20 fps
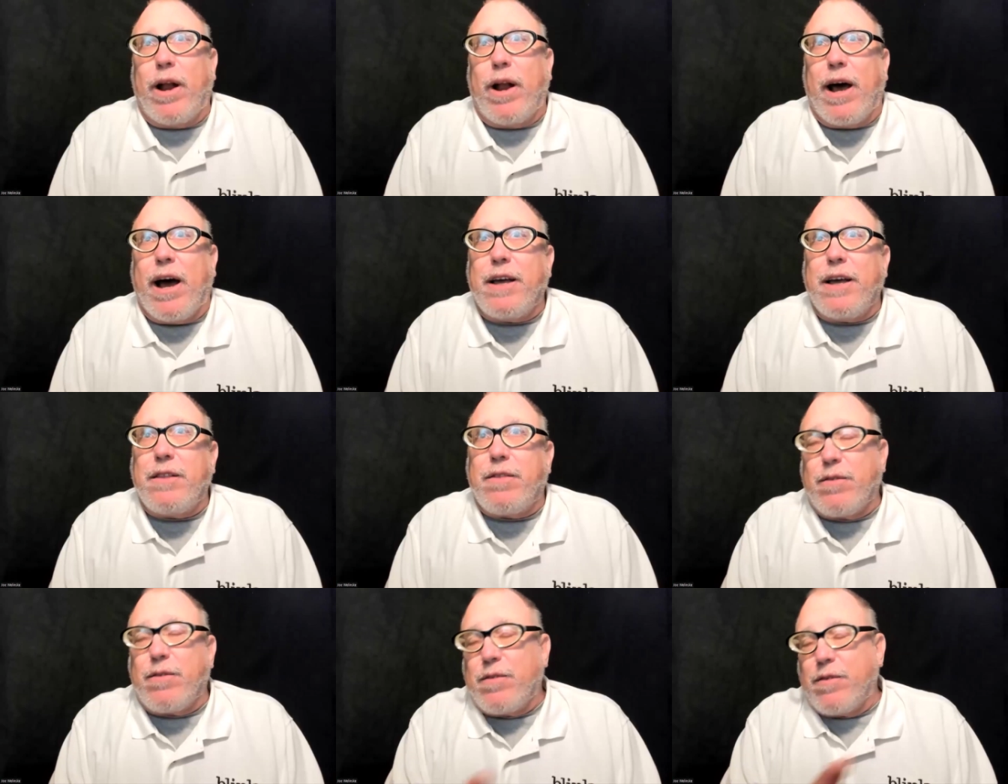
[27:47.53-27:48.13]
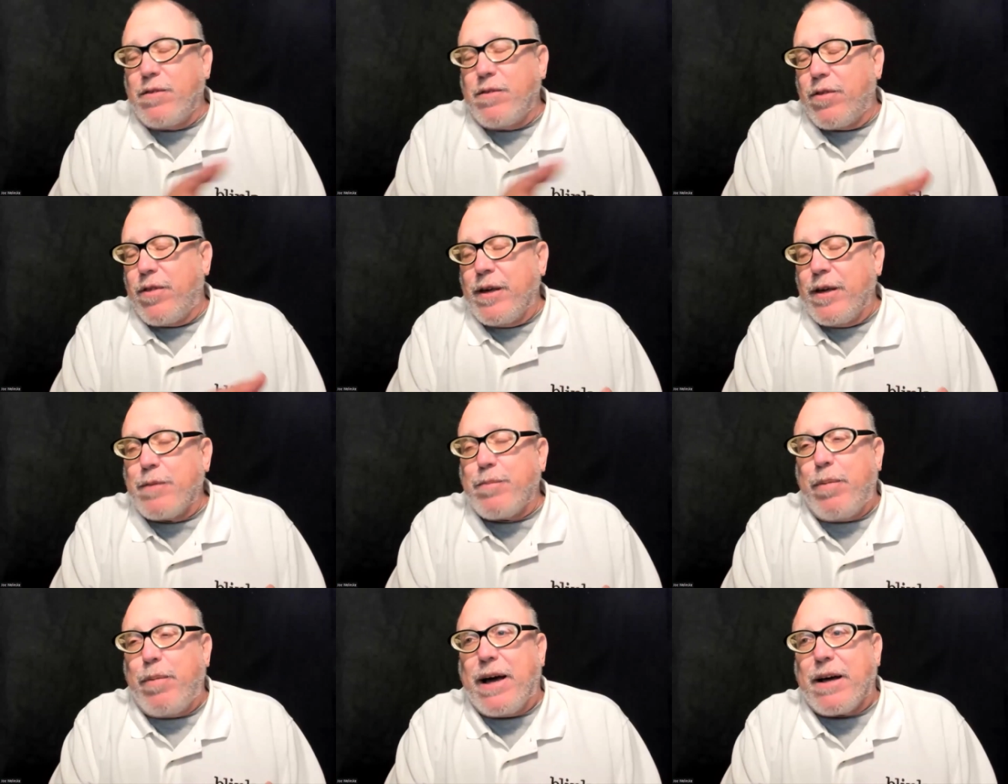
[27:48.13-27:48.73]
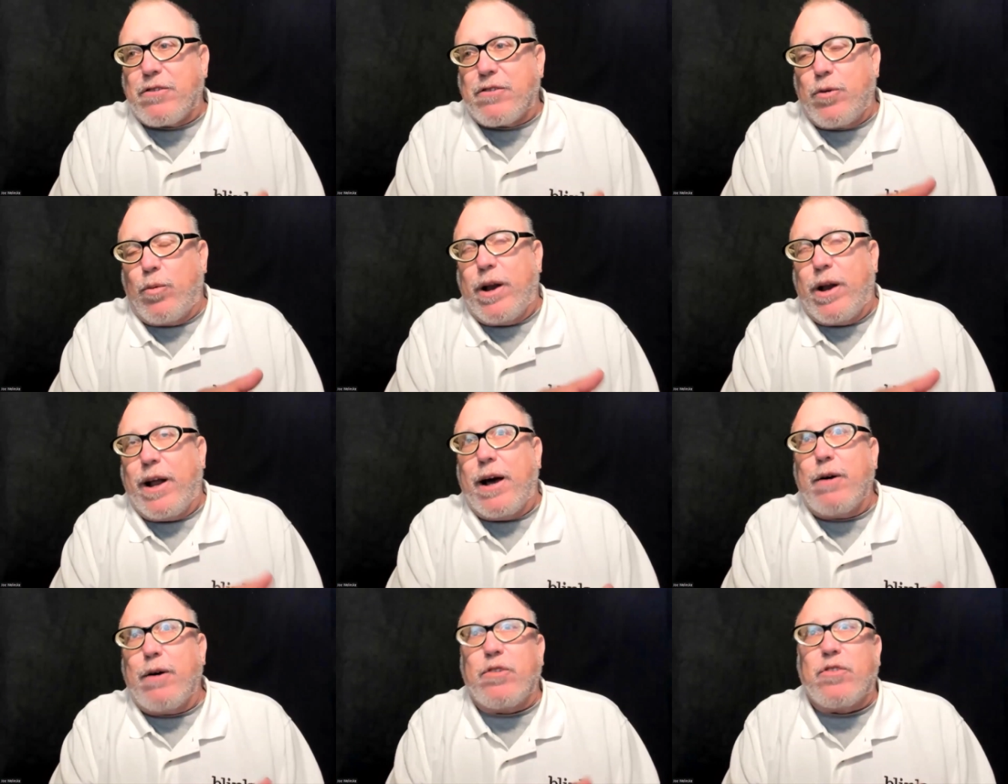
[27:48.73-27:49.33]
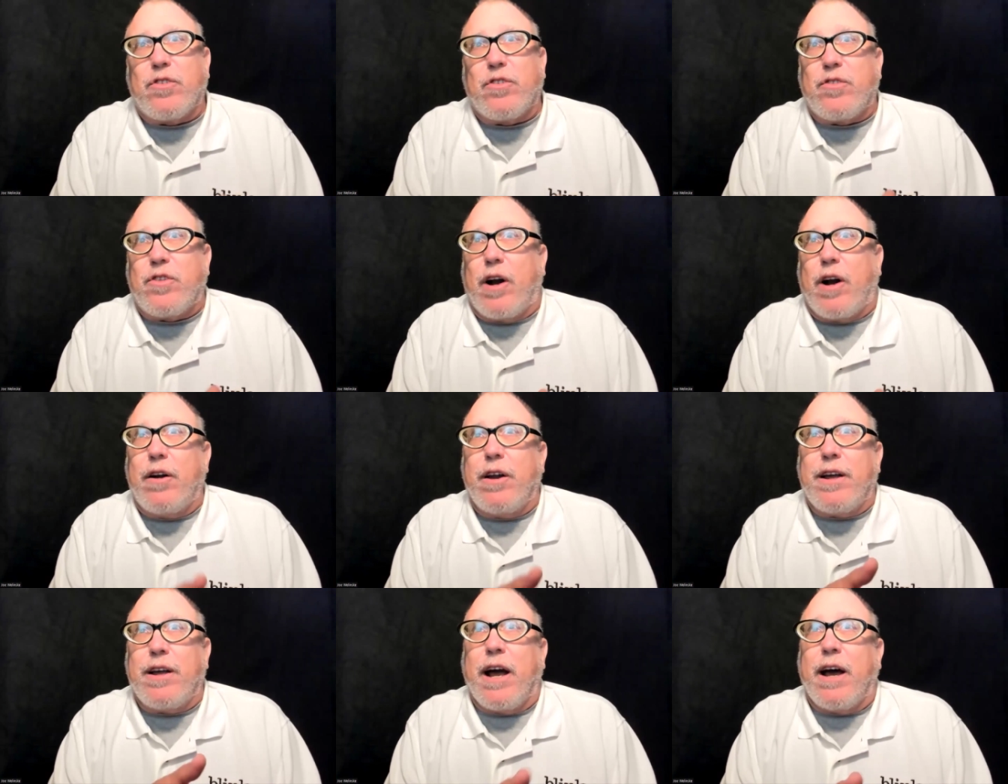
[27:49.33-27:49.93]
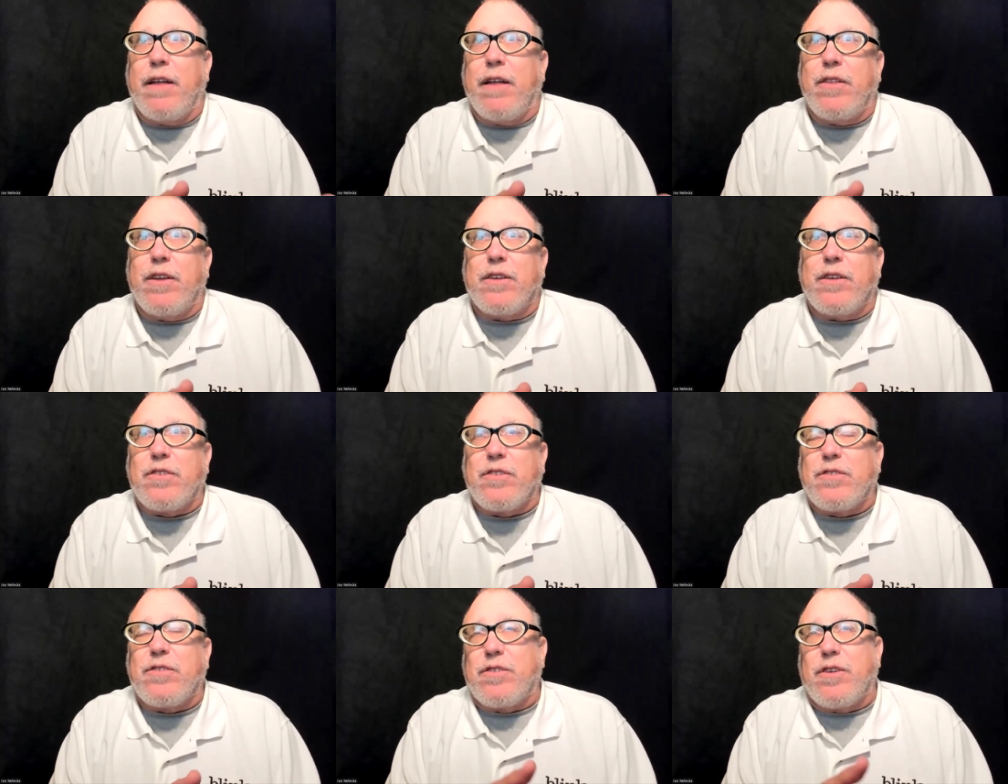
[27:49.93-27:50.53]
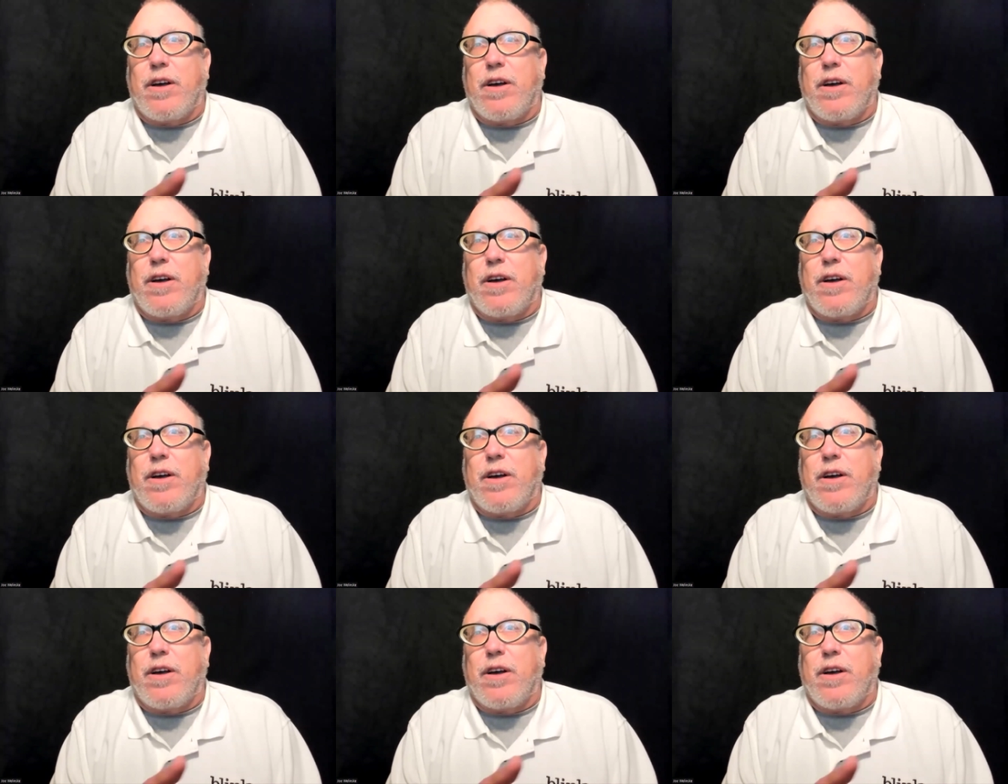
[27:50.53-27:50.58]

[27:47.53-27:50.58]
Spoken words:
when I think back to when I was starting on this,